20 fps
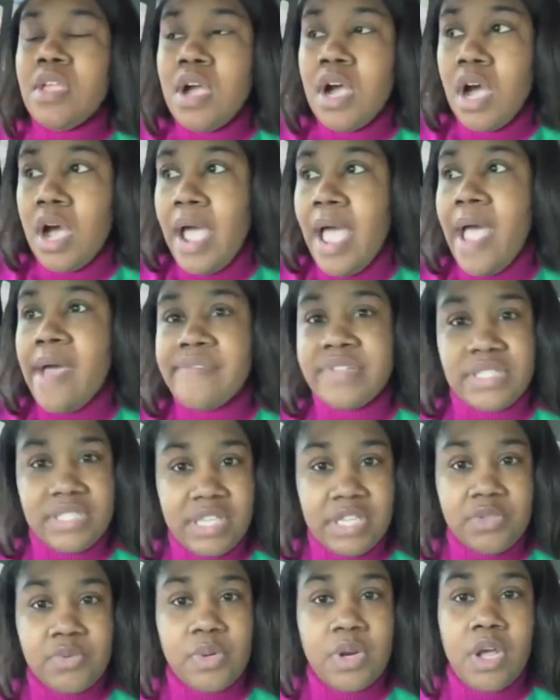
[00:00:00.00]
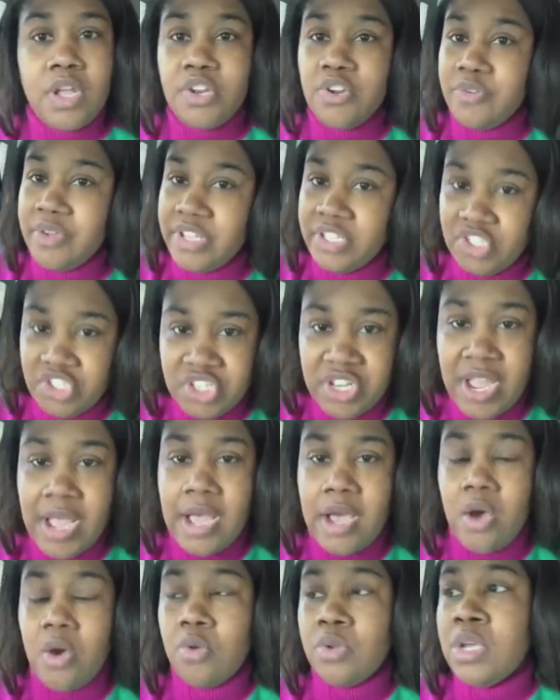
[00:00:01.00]
having sex with an underage
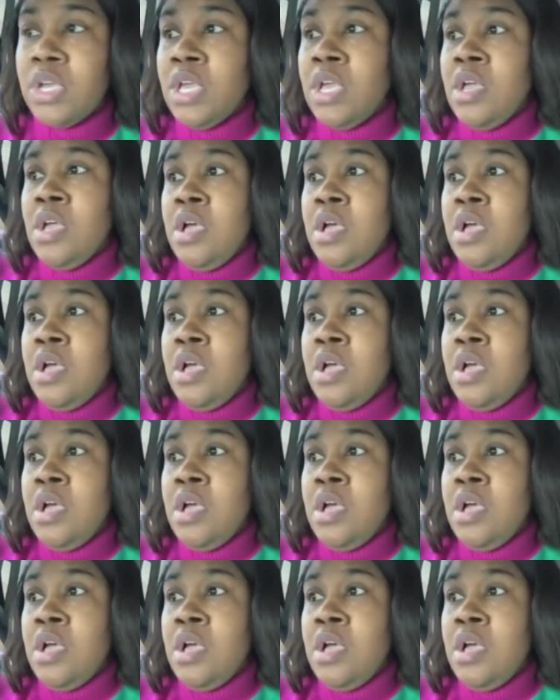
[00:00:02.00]
child